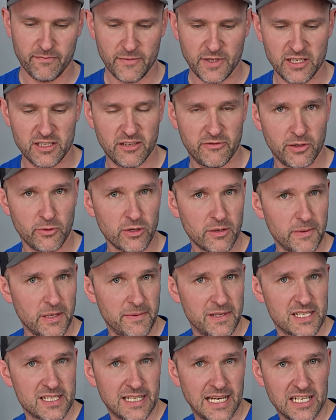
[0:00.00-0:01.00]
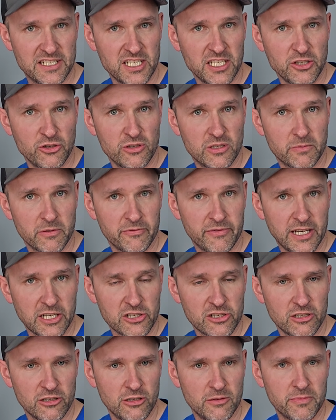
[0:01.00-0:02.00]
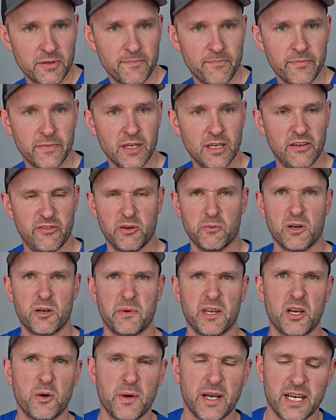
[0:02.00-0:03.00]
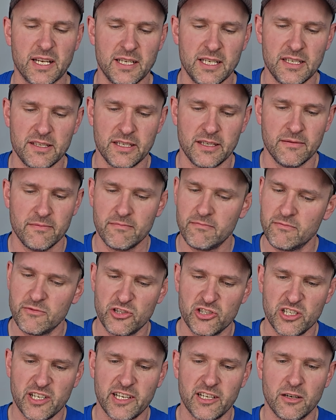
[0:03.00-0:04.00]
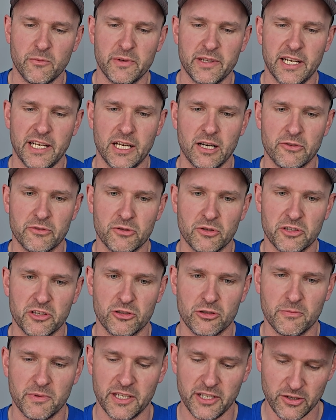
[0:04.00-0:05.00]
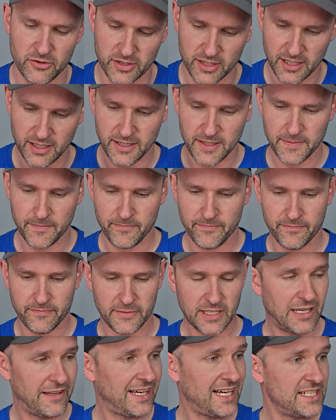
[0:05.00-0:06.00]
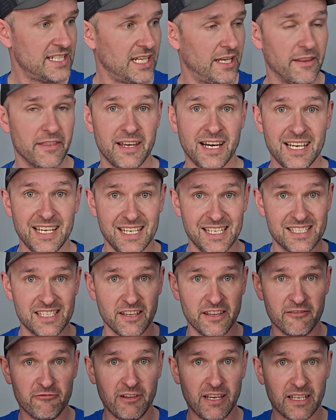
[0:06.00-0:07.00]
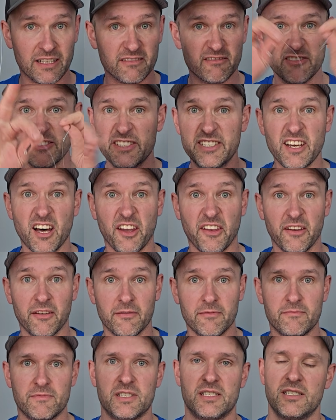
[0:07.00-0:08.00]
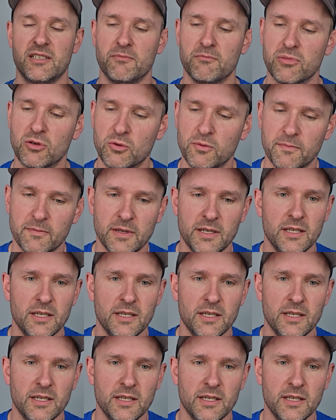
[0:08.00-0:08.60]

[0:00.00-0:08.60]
So if you want to be a bit snazzy, use a perfection loop. If you want to be quick and easy, chuck it on with any old knot you normally use. And that is it. That is the rig. Done. Simple.